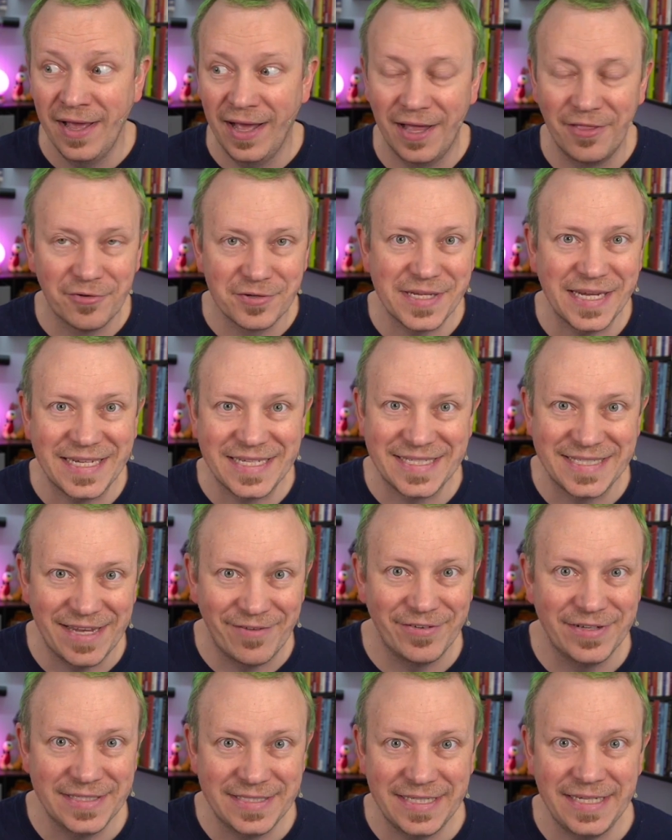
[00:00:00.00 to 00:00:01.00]
Uh, there's like
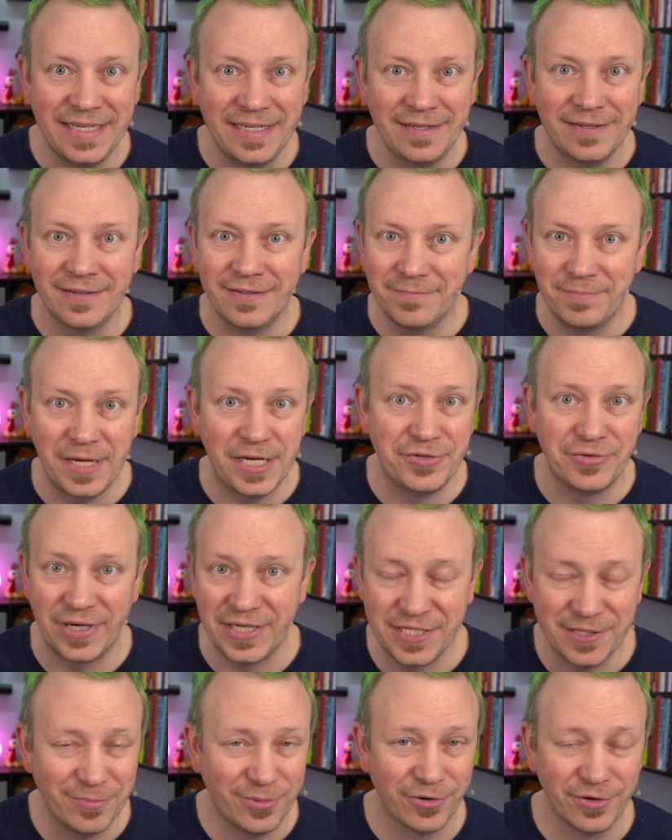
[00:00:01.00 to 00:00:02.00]
17
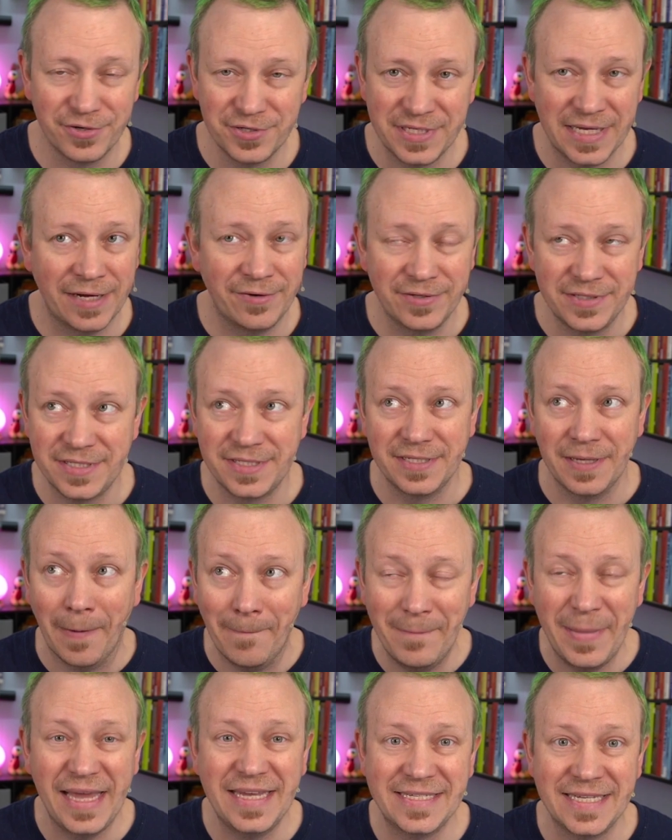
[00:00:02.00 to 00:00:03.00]
Patreon supporters now. It's
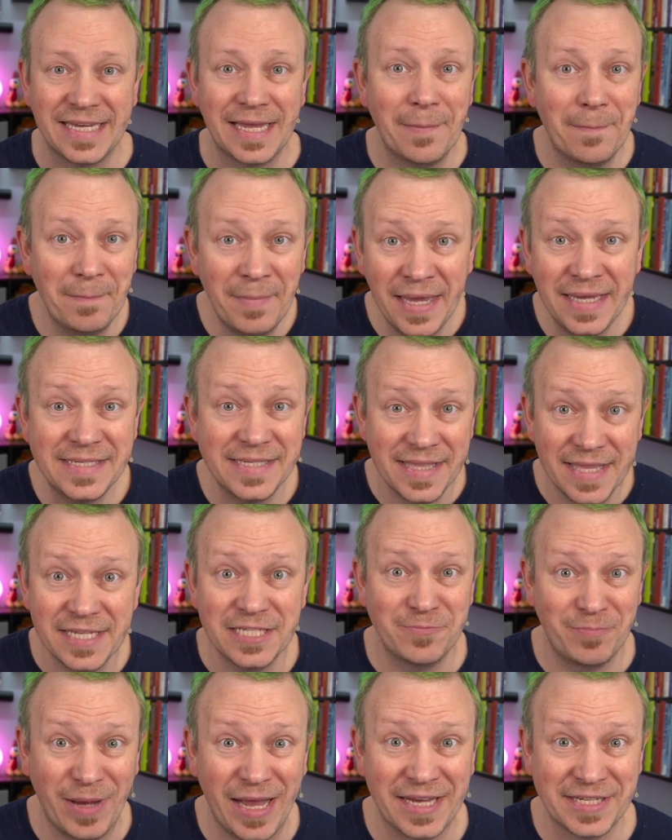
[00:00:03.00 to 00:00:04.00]
amazing. It makes
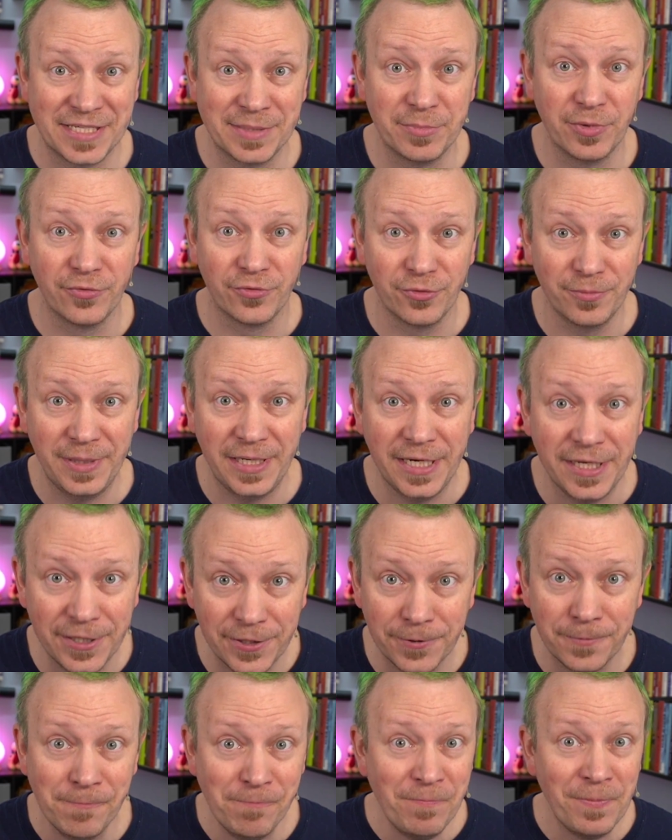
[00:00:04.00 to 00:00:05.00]
this possible for me to
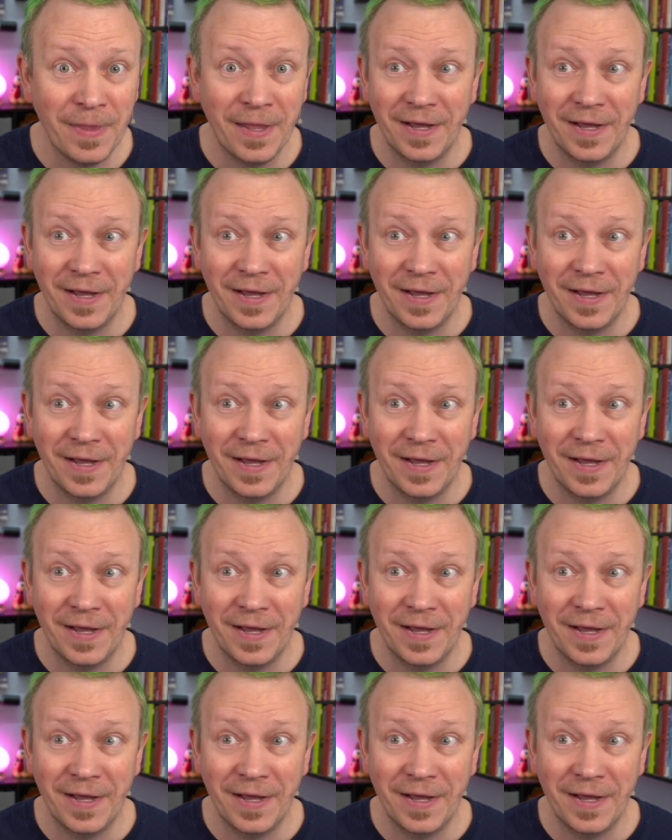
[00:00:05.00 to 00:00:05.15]
do.